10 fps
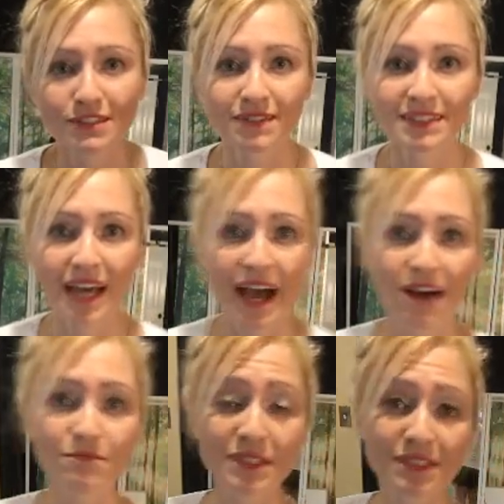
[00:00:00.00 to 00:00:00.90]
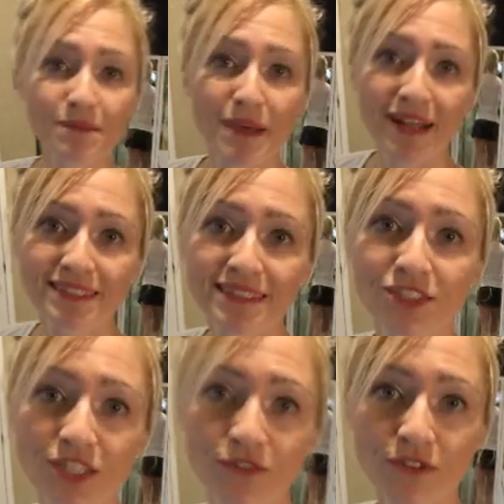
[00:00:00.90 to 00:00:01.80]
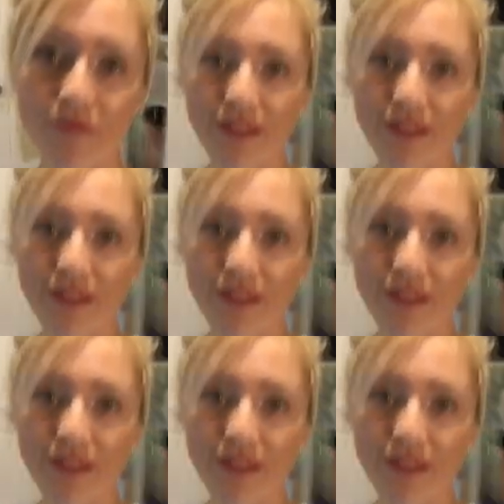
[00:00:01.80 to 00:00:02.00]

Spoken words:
Most of us have muscle imbalances just